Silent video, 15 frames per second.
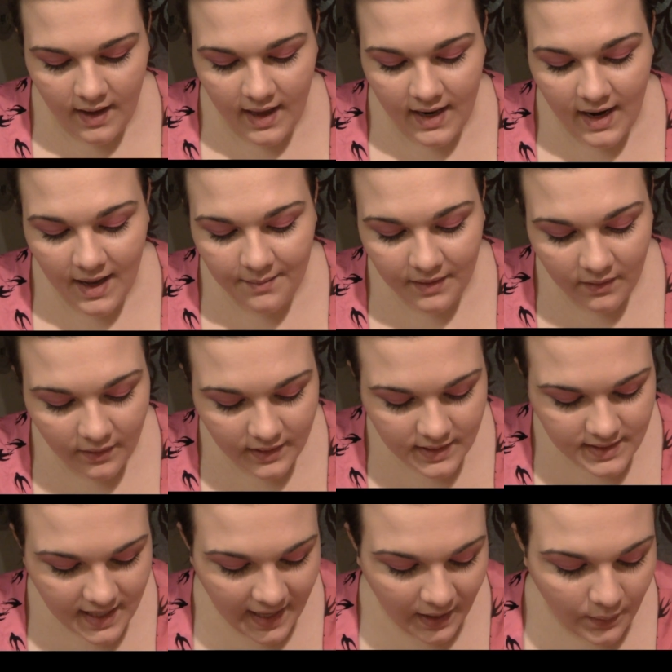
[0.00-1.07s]
And I'm going
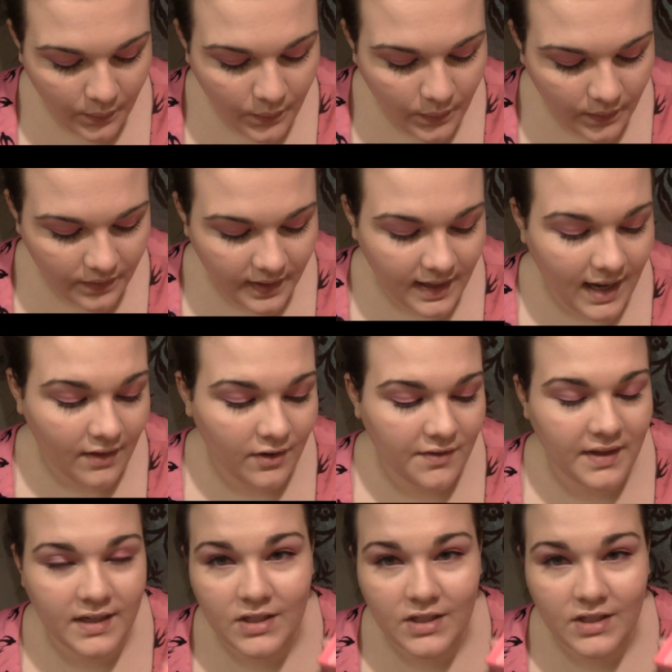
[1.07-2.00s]
to take the color that